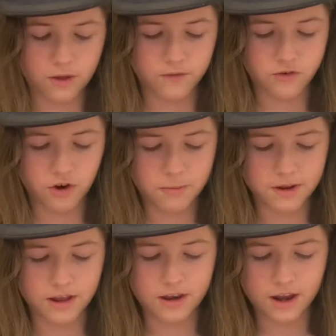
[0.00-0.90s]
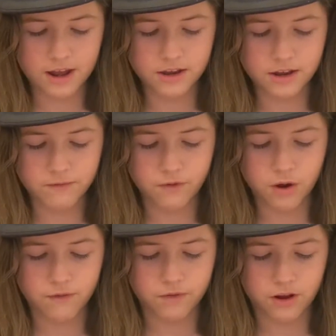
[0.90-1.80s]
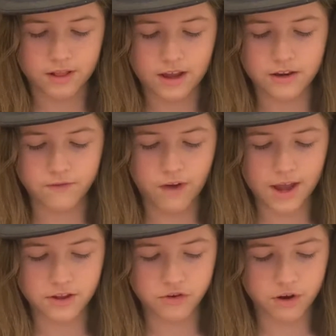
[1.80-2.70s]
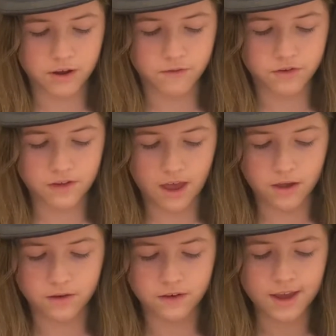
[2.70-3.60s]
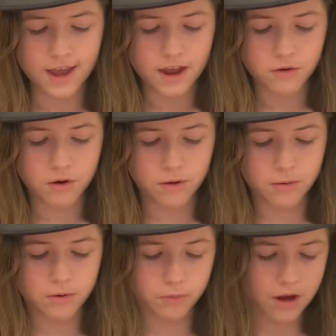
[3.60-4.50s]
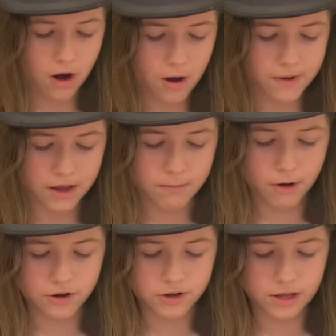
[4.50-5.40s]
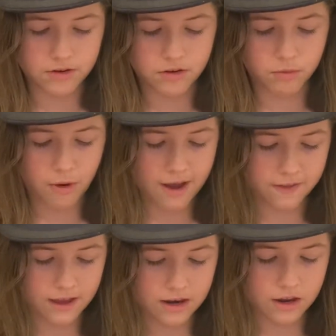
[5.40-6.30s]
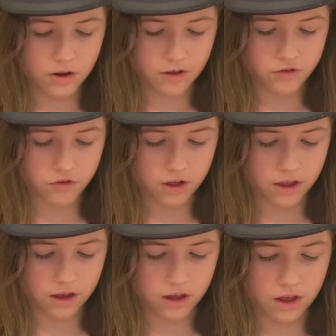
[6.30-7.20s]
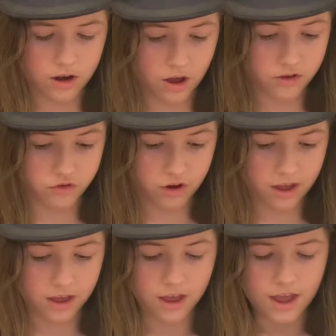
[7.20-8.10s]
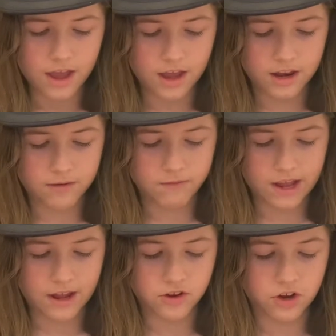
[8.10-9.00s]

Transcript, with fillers: of Germany in 1933. They defied the Treaty of Versailles, re rearming and marching into the Rhineland and Australia and Austria, and invading